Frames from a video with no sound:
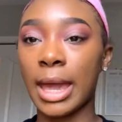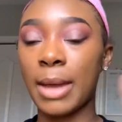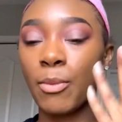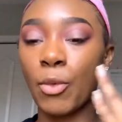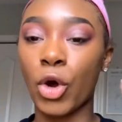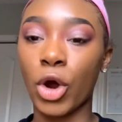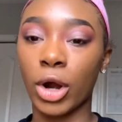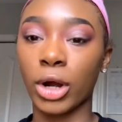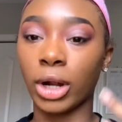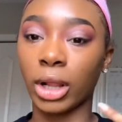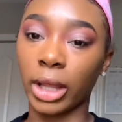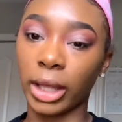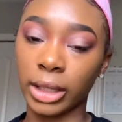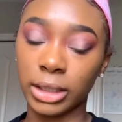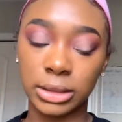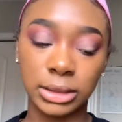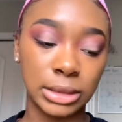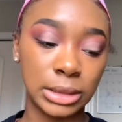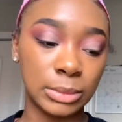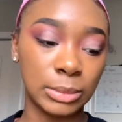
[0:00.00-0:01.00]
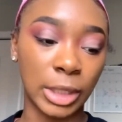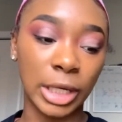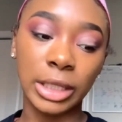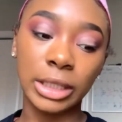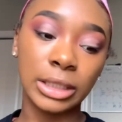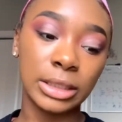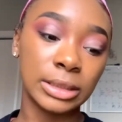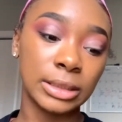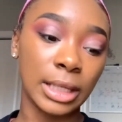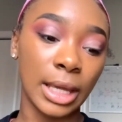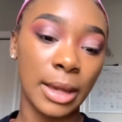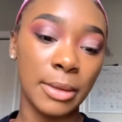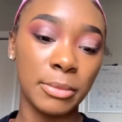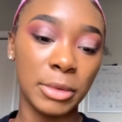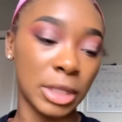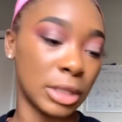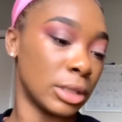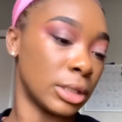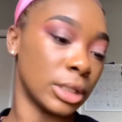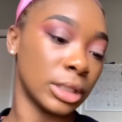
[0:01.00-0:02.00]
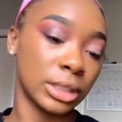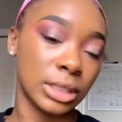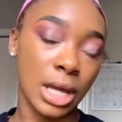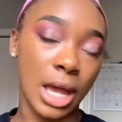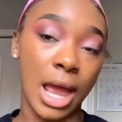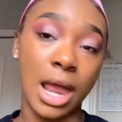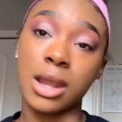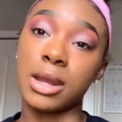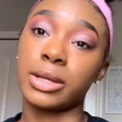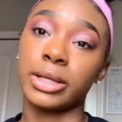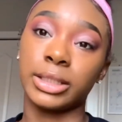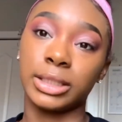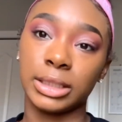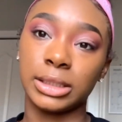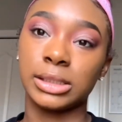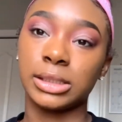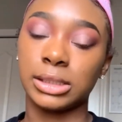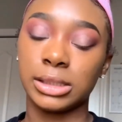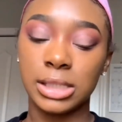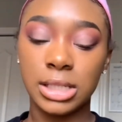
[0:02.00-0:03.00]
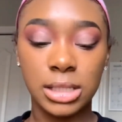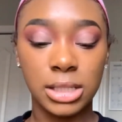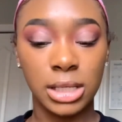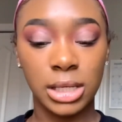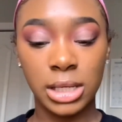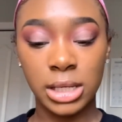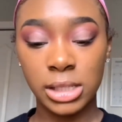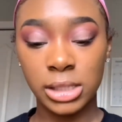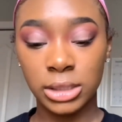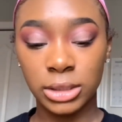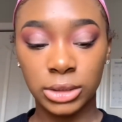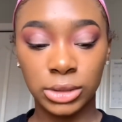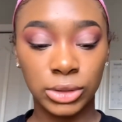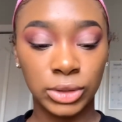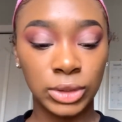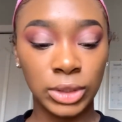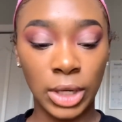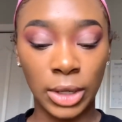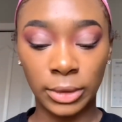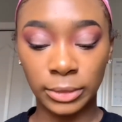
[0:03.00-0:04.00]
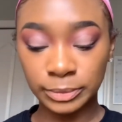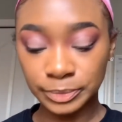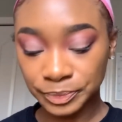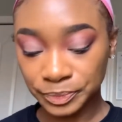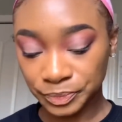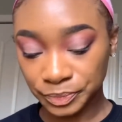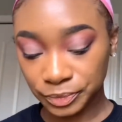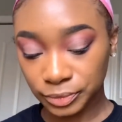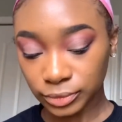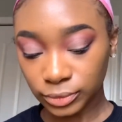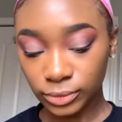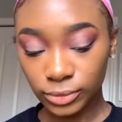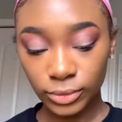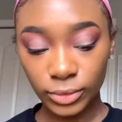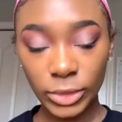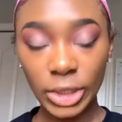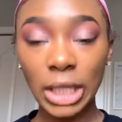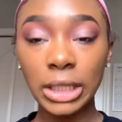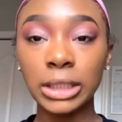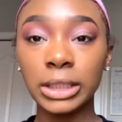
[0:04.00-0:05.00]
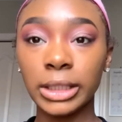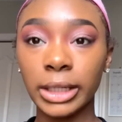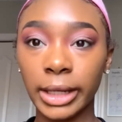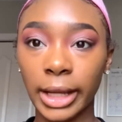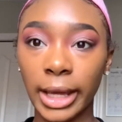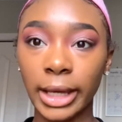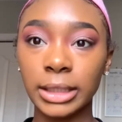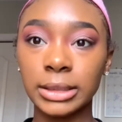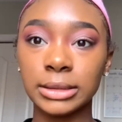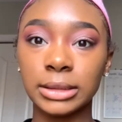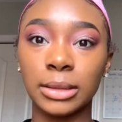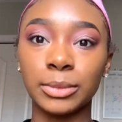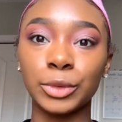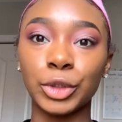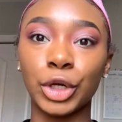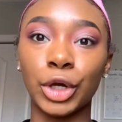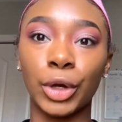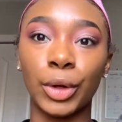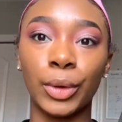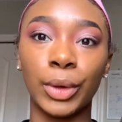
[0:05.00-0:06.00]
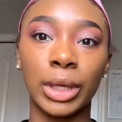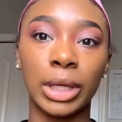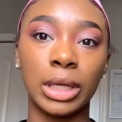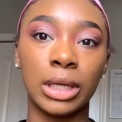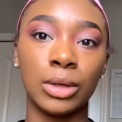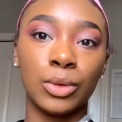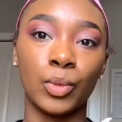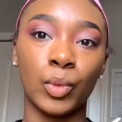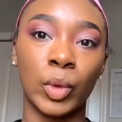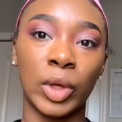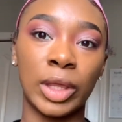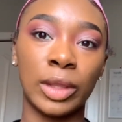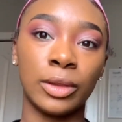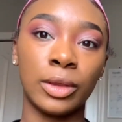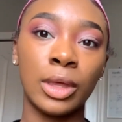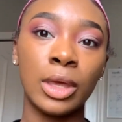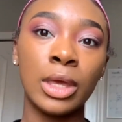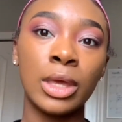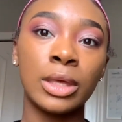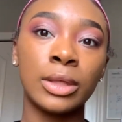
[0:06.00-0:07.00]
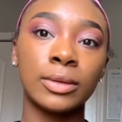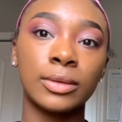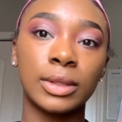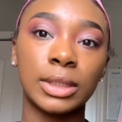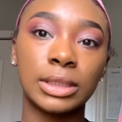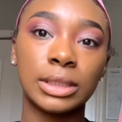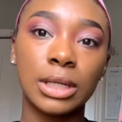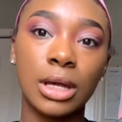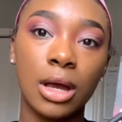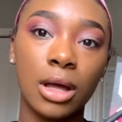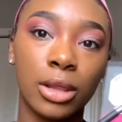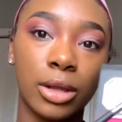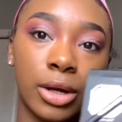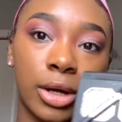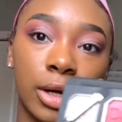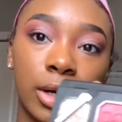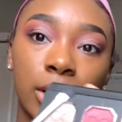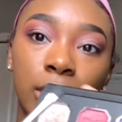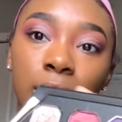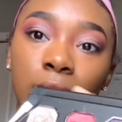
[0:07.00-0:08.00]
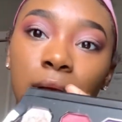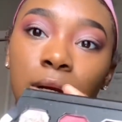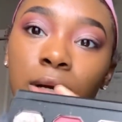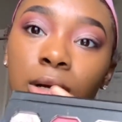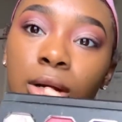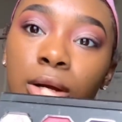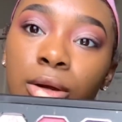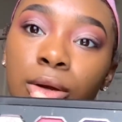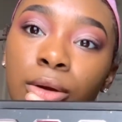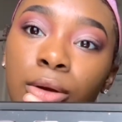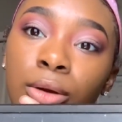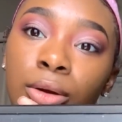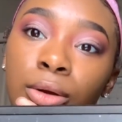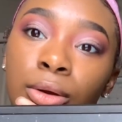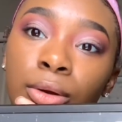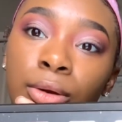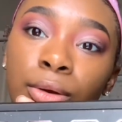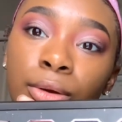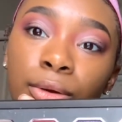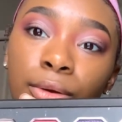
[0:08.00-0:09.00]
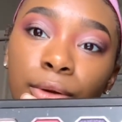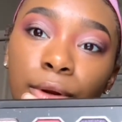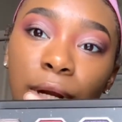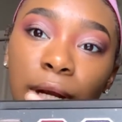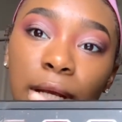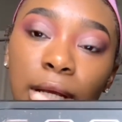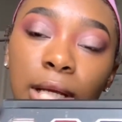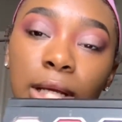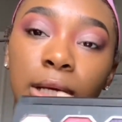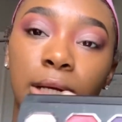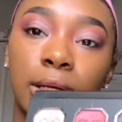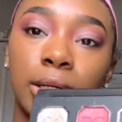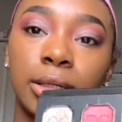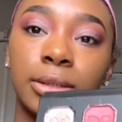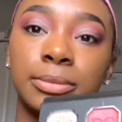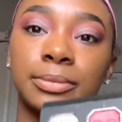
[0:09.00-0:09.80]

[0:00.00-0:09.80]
or like semi the same and look kind of decent. So next I'm gonna go in with this color right here.